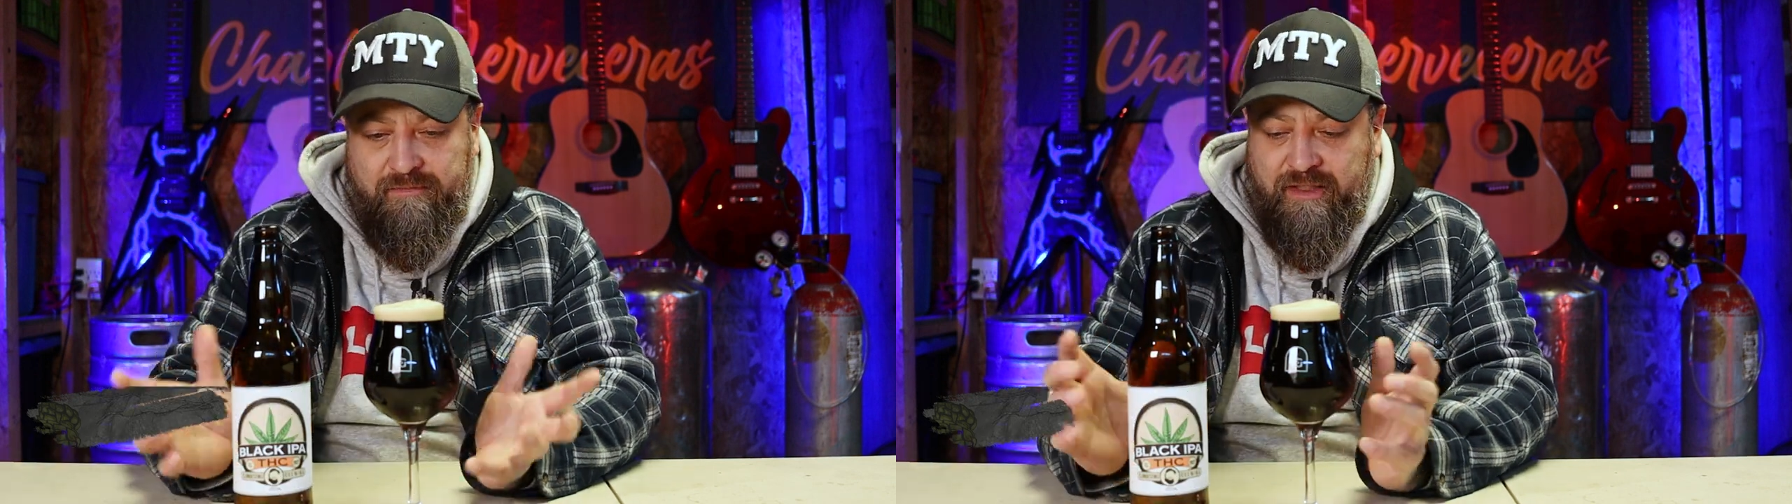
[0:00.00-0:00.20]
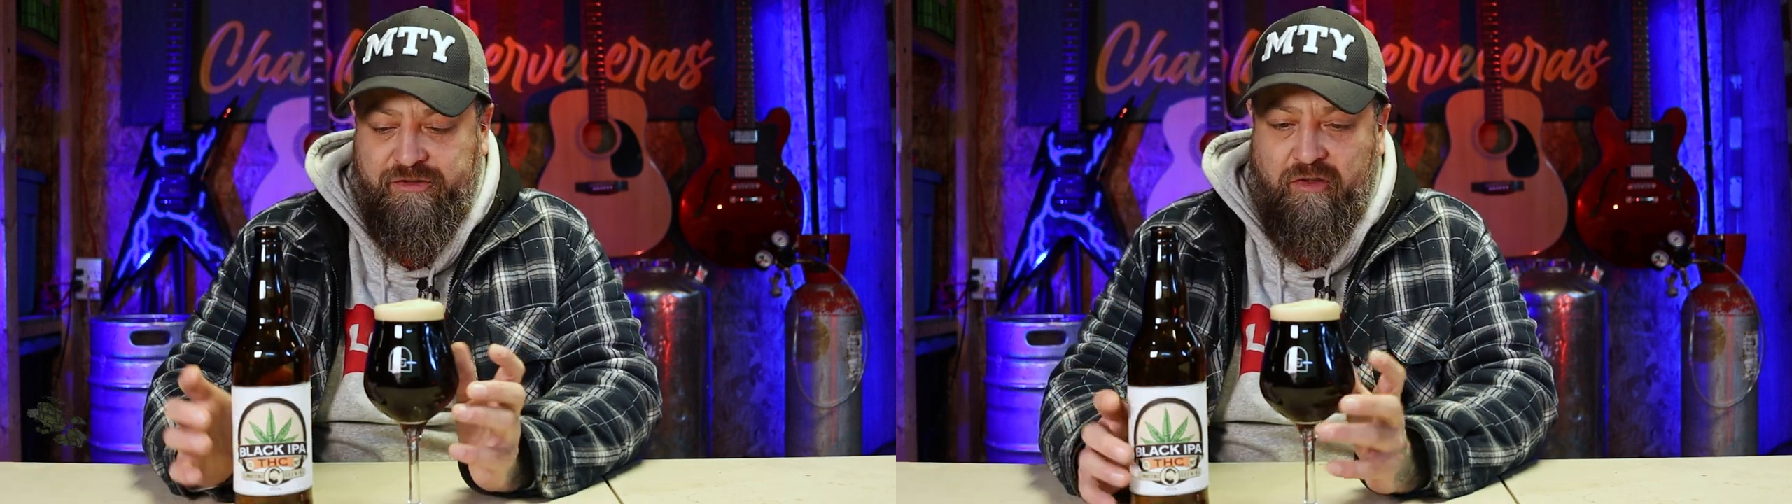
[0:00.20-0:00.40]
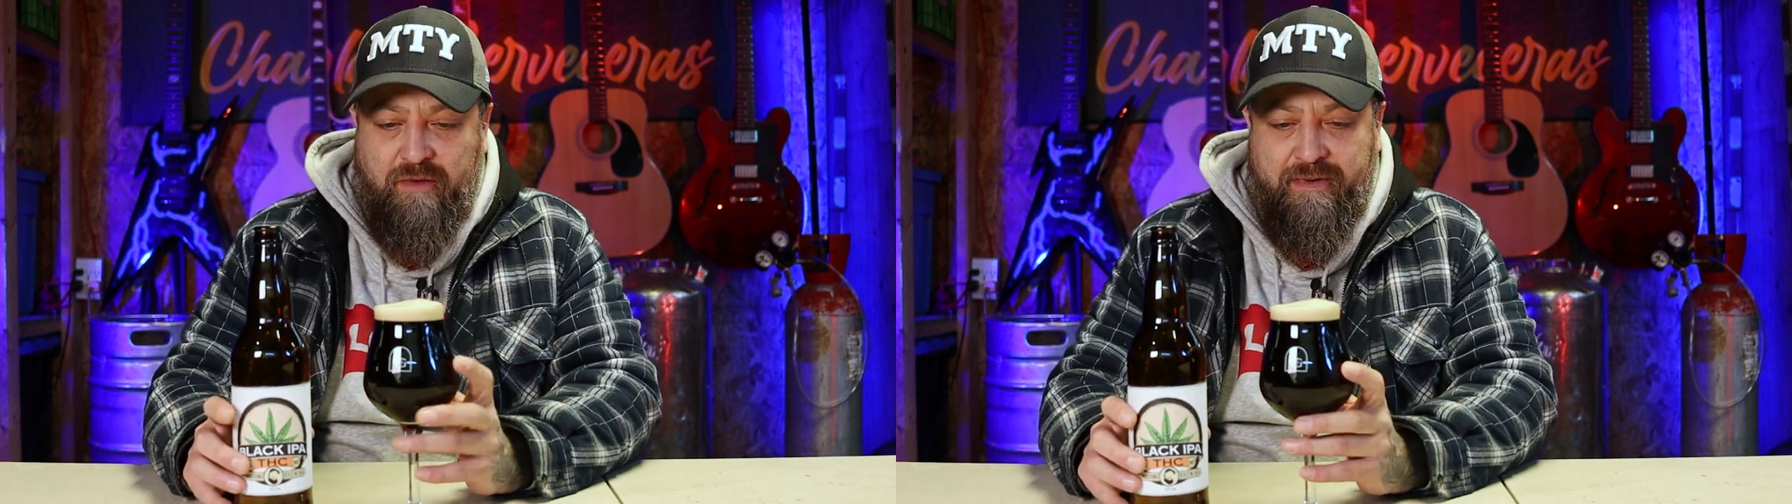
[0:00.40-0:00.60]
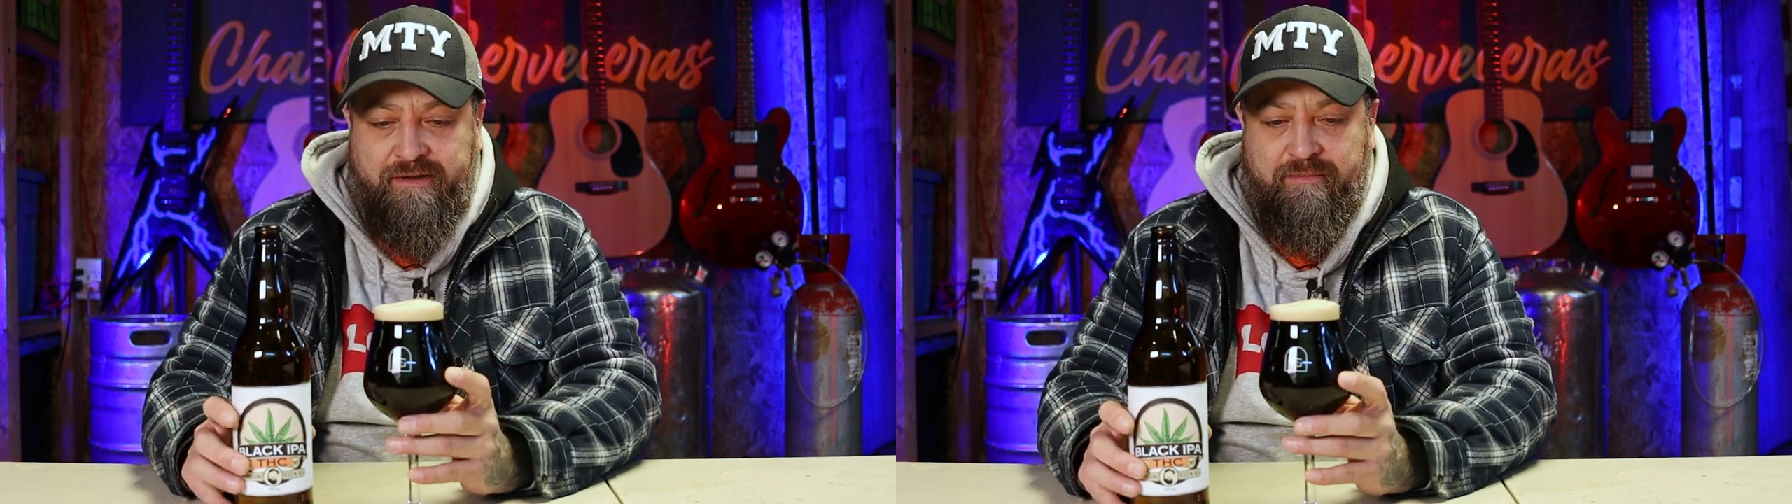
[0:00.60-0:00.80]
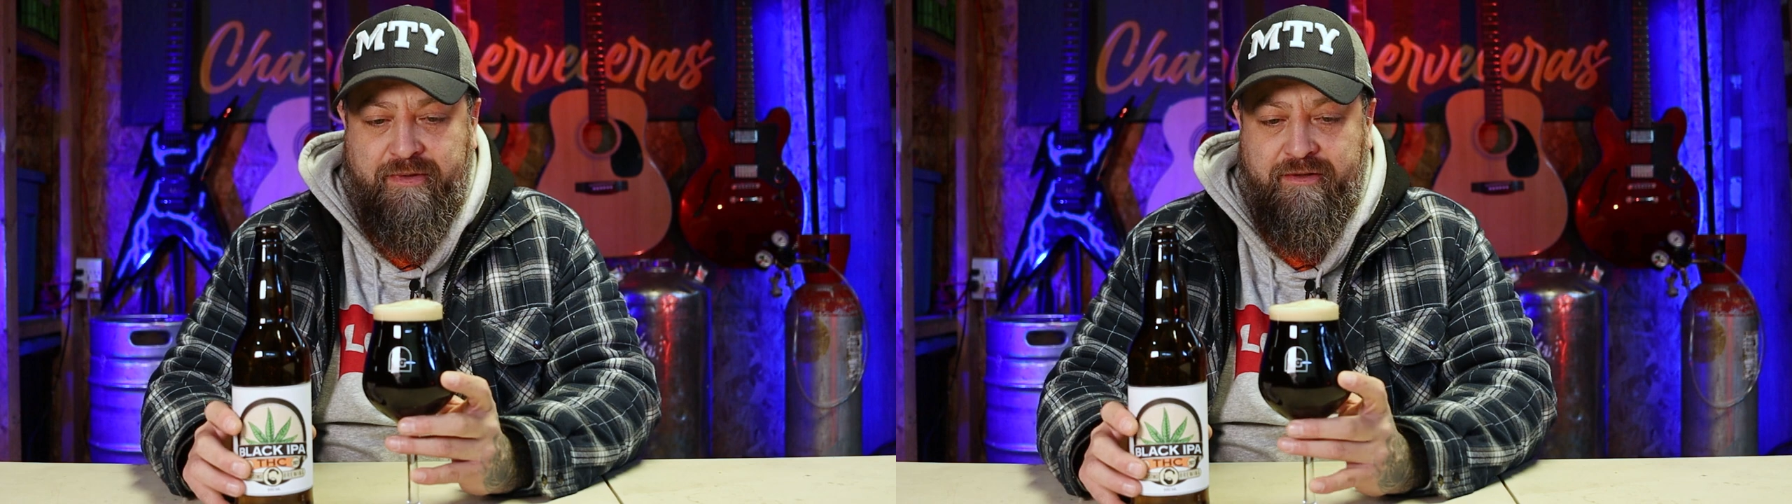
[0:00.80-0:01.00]
let's talk
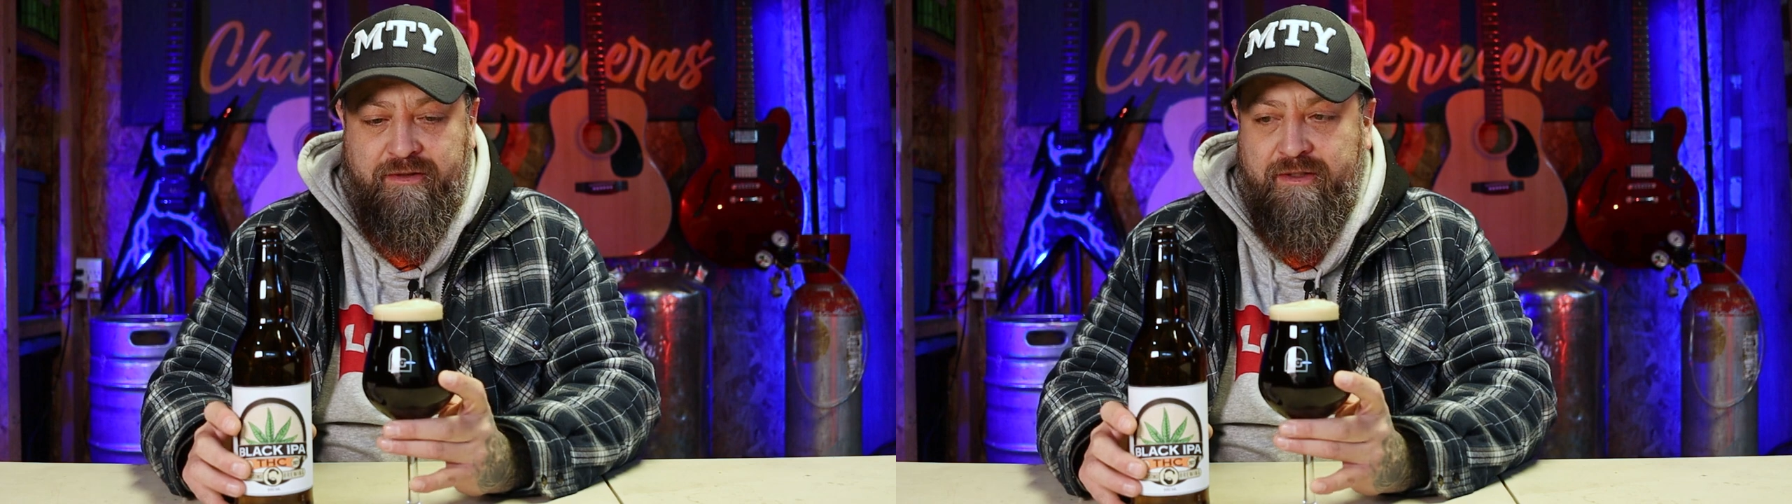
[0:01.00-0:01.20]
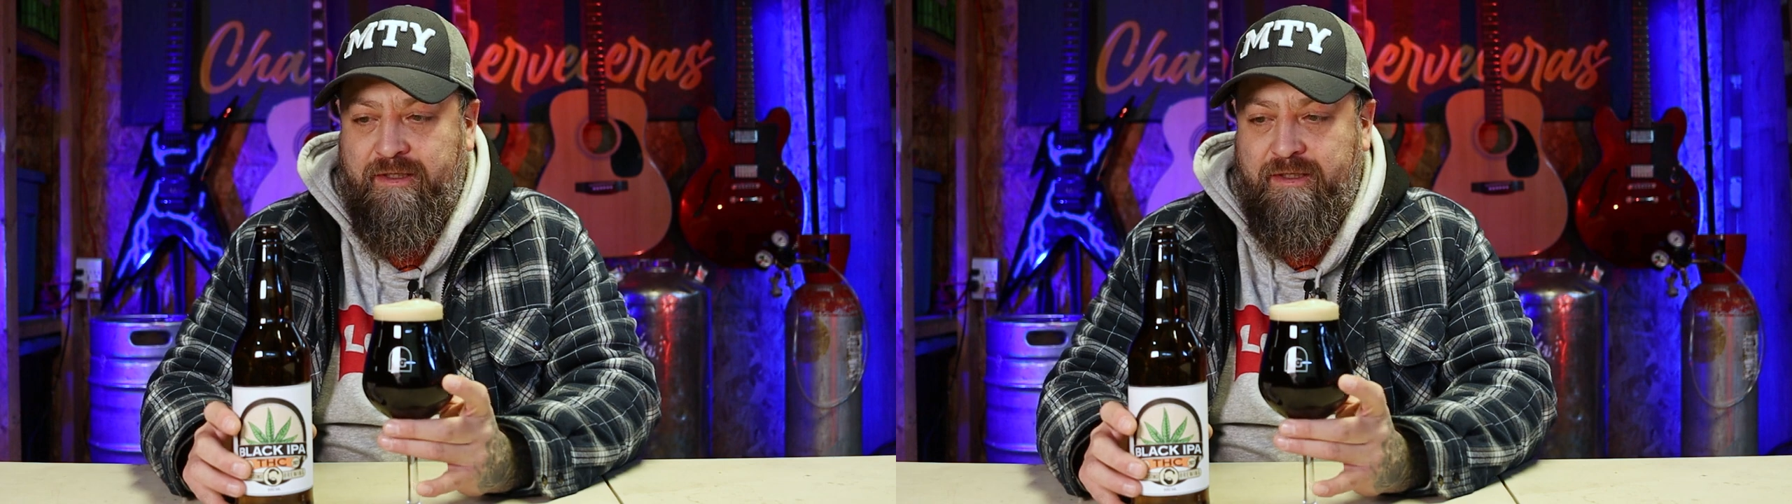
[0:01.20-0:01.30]
about the beer.